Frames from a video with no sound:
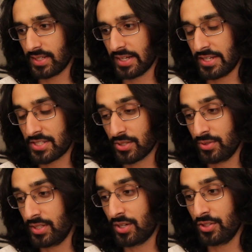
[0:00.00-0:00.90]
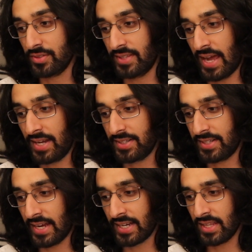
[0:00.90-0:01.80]
And so, that
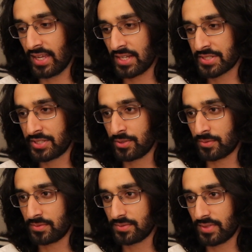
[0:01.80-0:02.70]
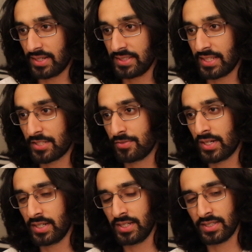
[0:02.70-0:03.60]
got lost too. I think it's a
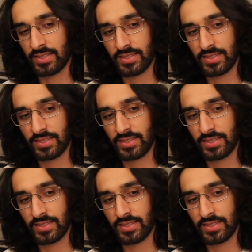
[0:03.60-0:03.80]
very